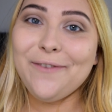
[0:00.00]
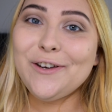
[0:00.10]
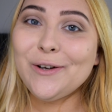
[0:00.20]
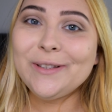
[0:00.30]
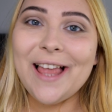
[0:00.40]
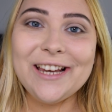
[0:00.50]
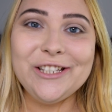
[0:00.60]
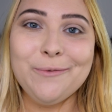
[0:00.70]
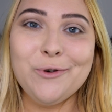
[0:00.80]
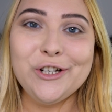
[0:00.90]
If you don't like
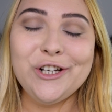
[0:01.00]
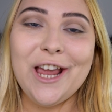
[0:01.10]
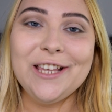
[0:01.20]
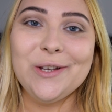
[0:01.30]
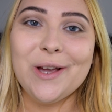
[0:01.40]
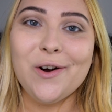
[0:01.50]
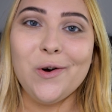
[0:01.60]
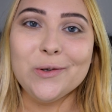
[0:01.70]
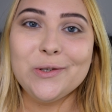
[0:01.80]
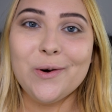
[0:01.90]
shimmery shades, you can
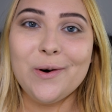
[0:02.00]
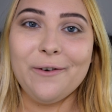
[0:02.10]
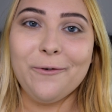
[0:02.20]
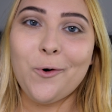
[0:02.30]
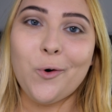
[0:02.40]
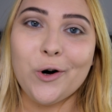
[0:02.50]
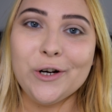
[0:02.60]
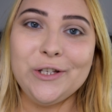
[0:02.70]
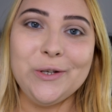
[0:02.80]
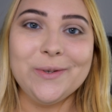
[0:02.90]
also, of
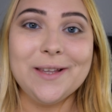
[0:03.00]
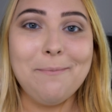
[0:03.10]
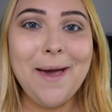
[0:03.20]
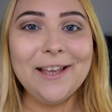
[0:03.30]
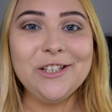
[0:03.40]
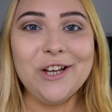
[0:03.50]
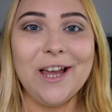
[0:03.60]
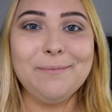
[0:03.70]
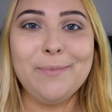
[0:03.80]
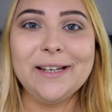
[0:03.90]
course, use a matte shade,